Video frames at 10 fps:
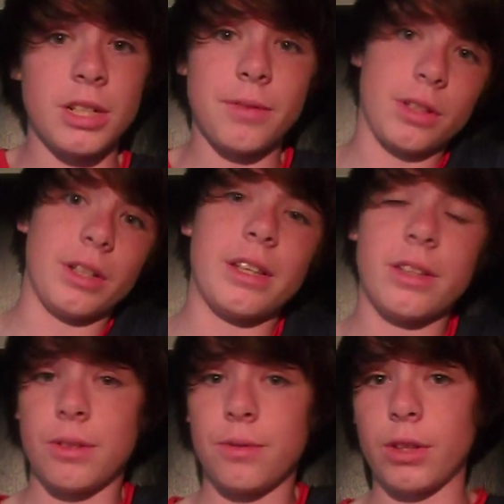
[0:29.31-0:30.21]
I never done
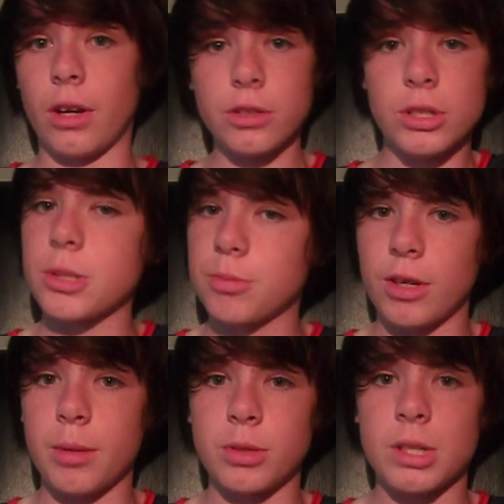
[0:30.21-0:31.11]
anything for the 100
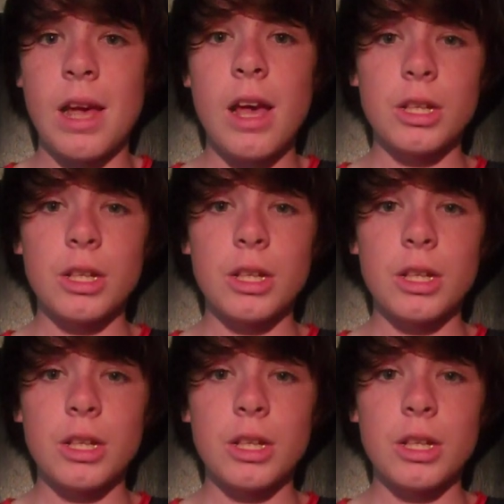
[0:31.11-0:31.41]
subscribers,